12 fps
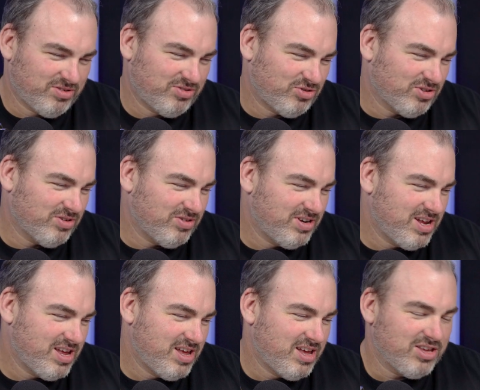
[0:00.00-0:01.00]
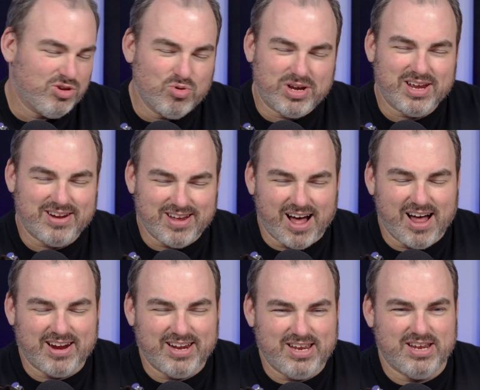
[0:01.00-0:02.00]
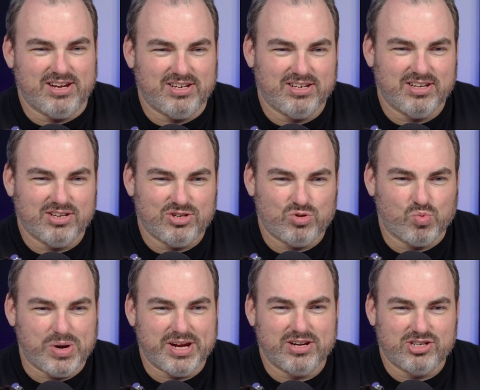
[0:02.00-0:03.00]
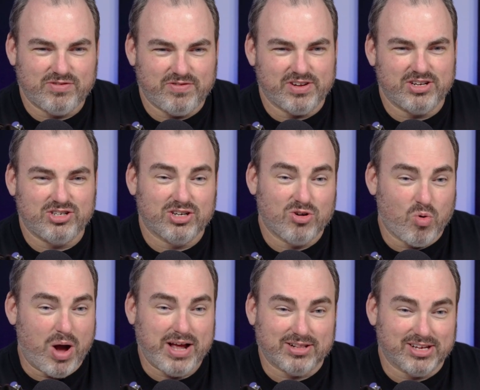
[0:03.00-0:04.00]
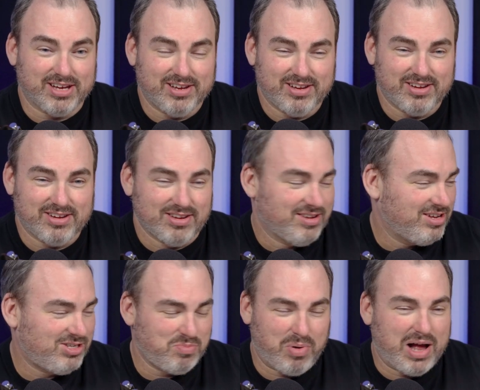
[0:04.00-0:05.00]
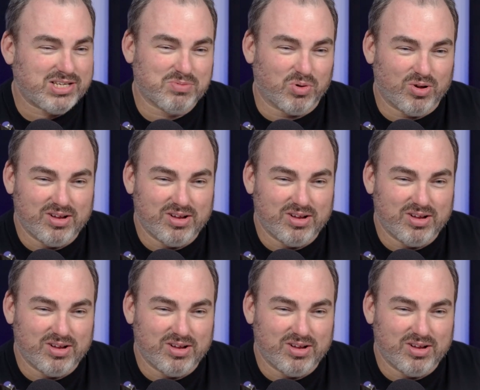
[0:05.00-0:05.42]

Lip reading: True. You cannot eat Swedish fish quietly. It's impossible.